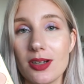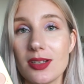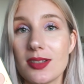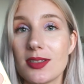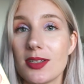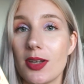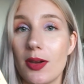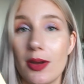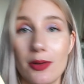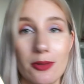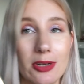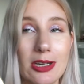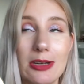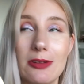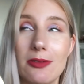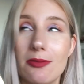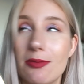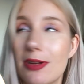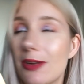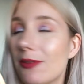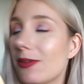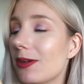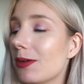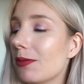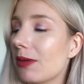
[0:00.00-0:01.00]
so I do
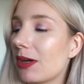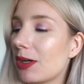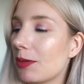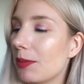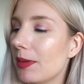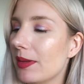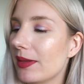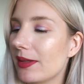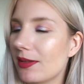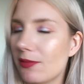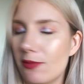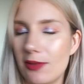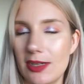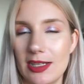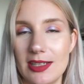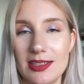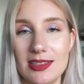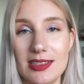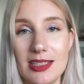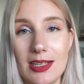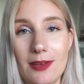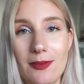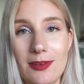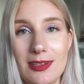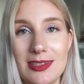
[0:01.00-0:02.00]
definitely recommend
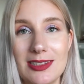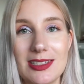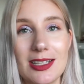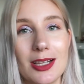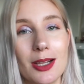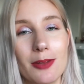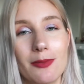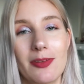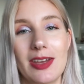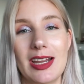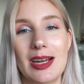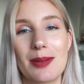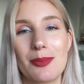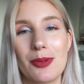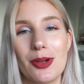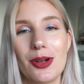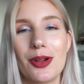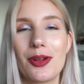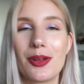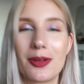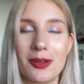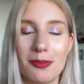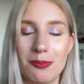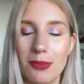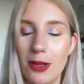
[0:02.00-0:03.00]
this if it's still available
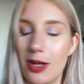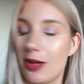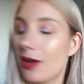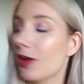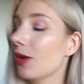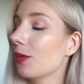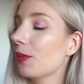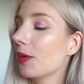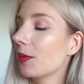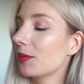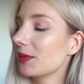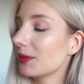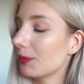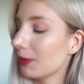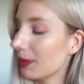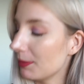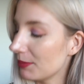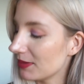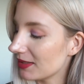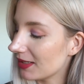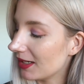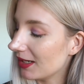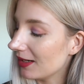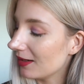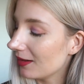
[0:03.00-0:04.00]
on Colourpop's
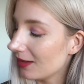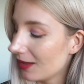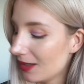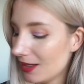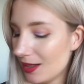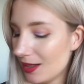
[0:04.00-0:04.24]
website,